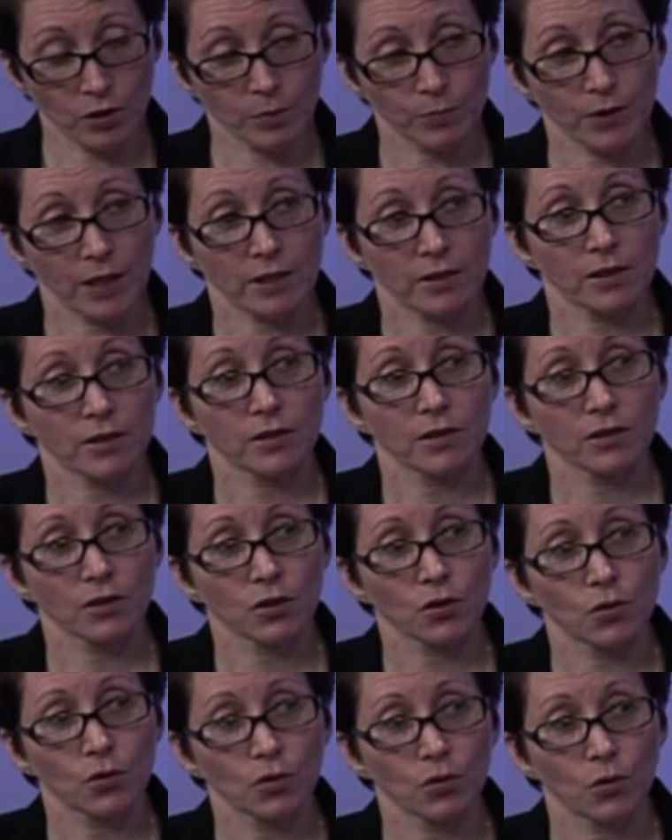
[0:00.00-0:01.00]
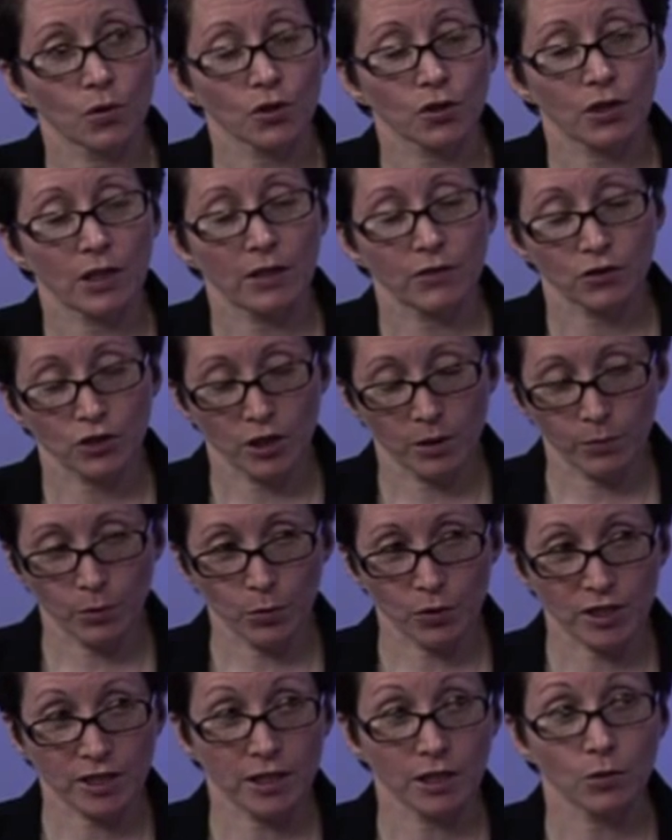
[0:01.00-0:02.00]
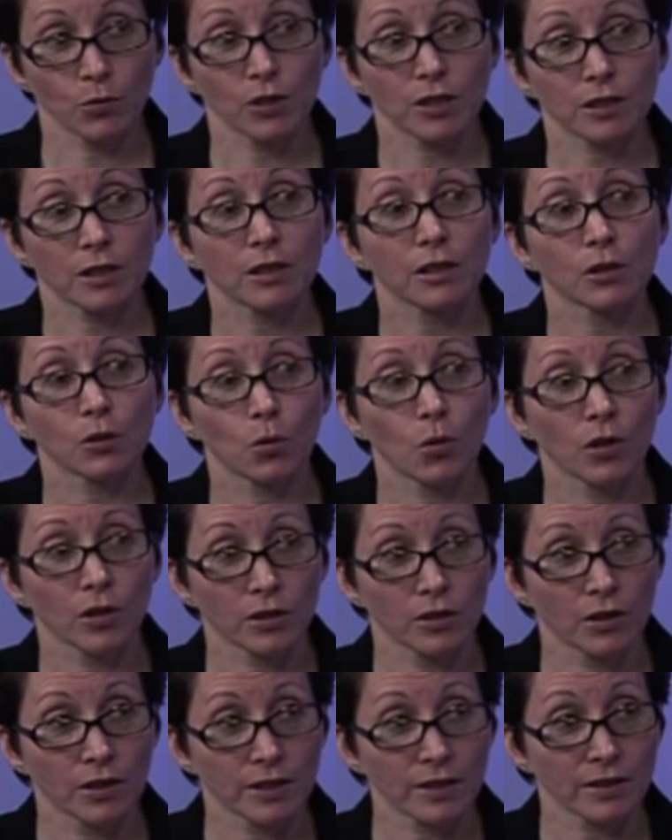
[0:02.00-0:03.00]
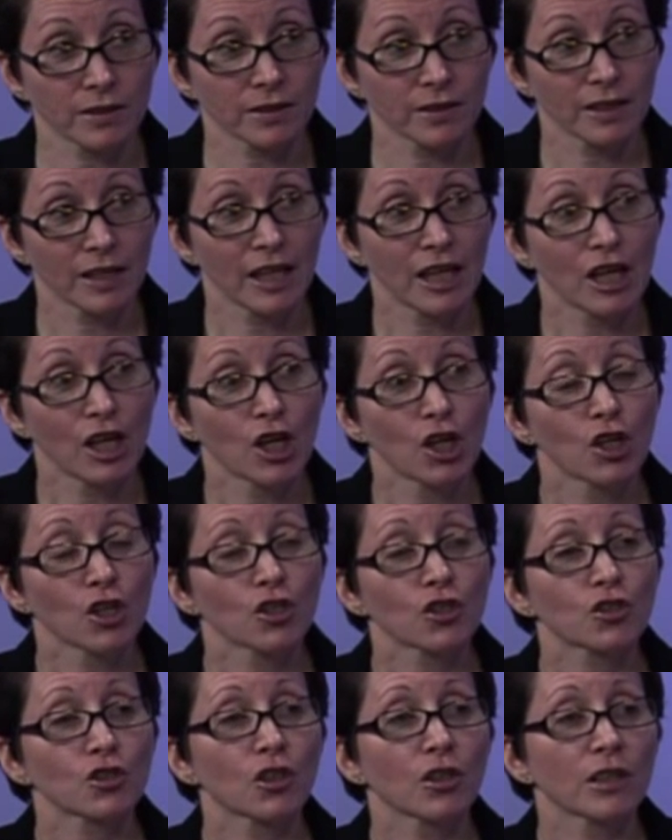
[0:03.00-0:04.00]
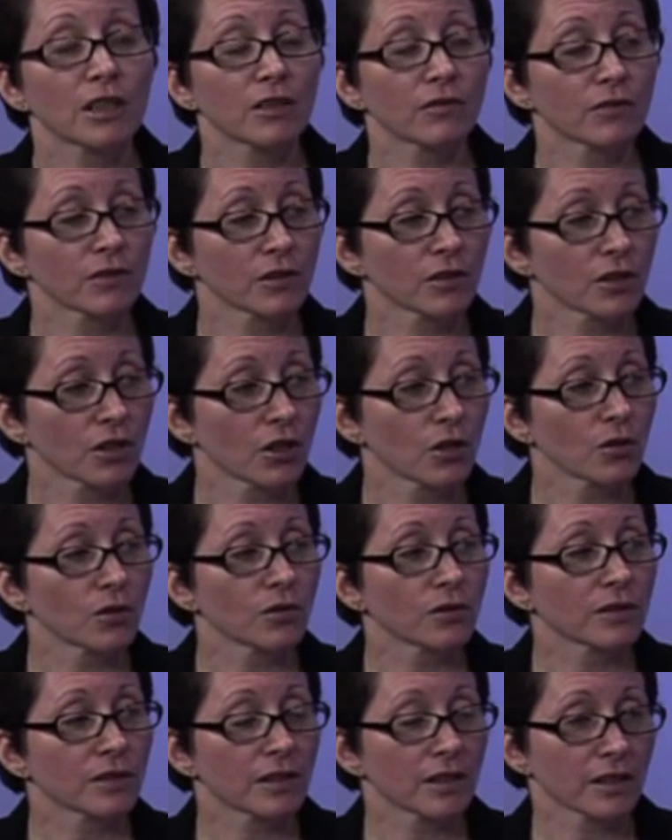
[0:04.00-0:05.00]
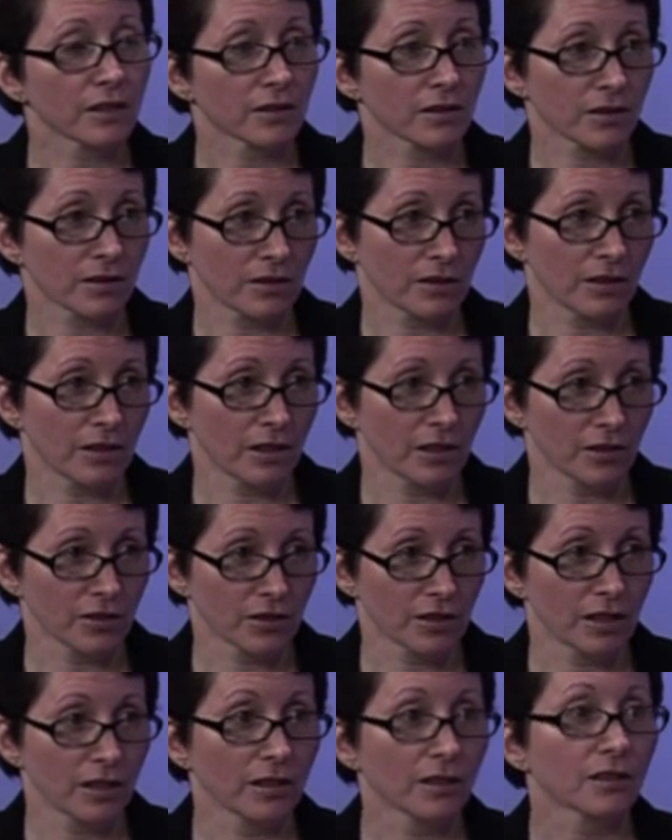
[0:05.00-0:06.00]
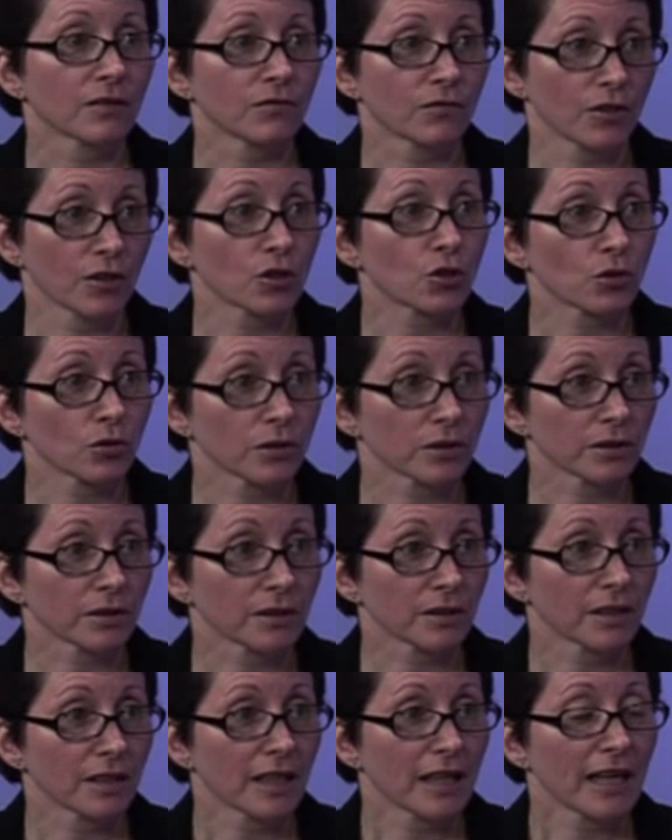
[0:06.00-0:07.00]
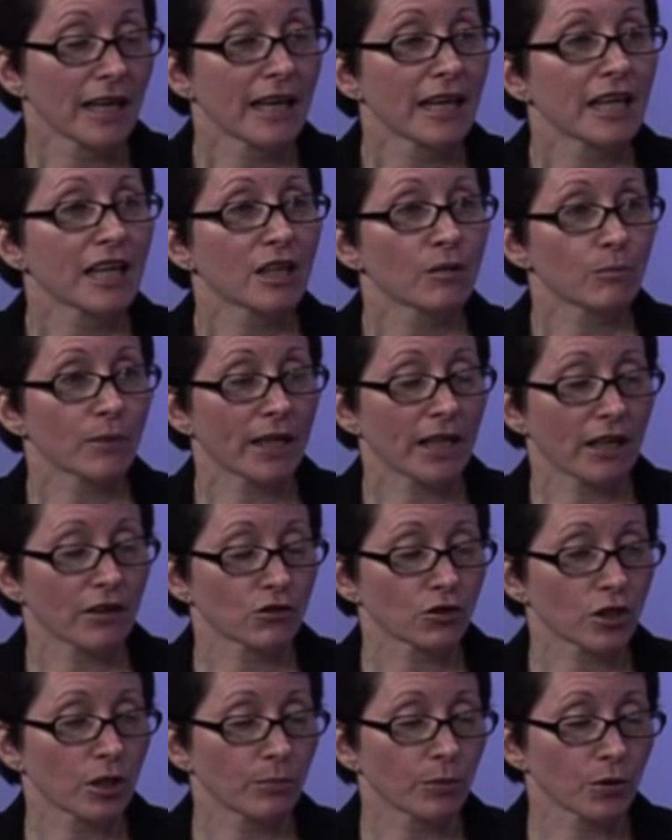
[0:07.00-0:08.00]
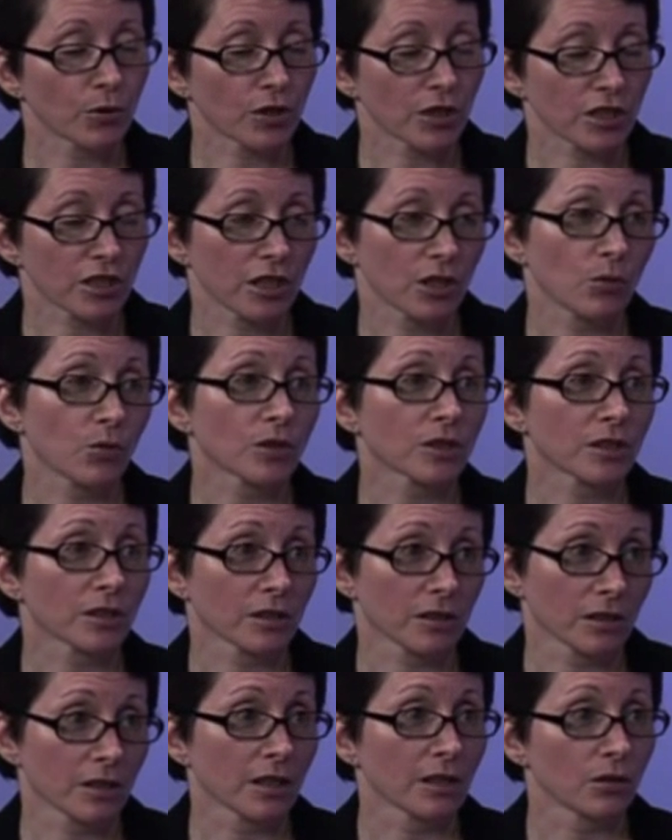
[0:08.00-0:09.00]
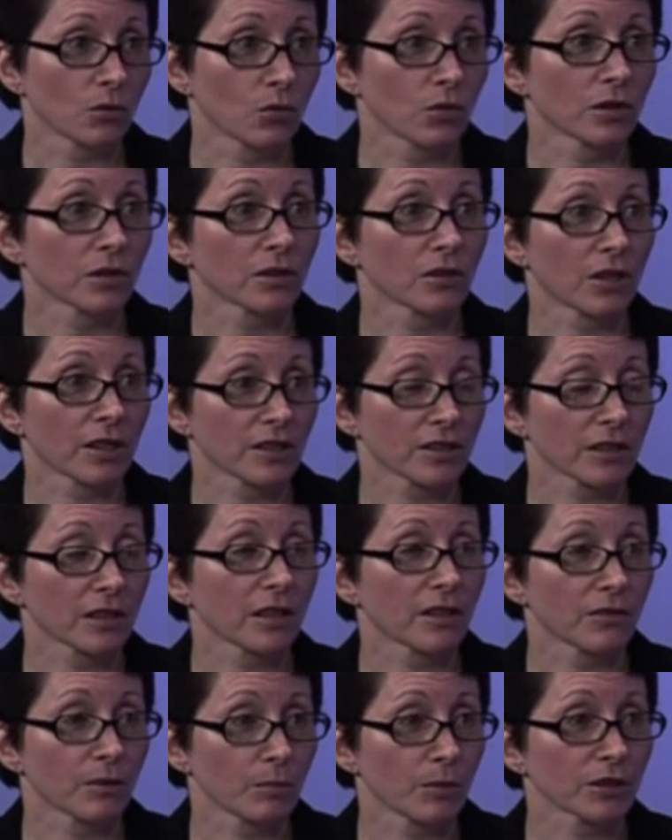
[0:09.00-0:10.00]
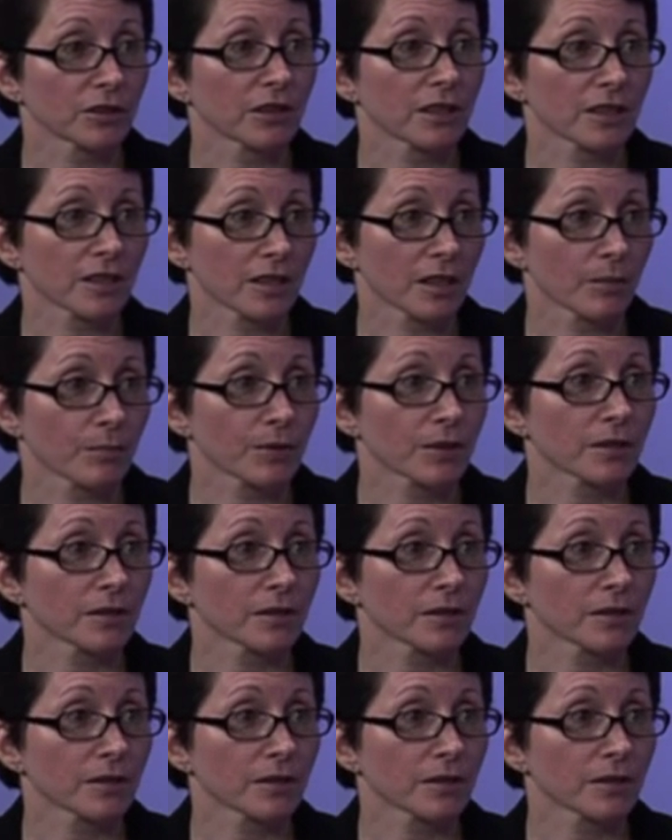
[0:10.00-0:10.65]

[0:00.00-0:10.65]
processing disorder also have trouble with sequencing and organizing. So even though he's seeing it visually, he may have trouble with the sequencing and organizing of the multi-steps.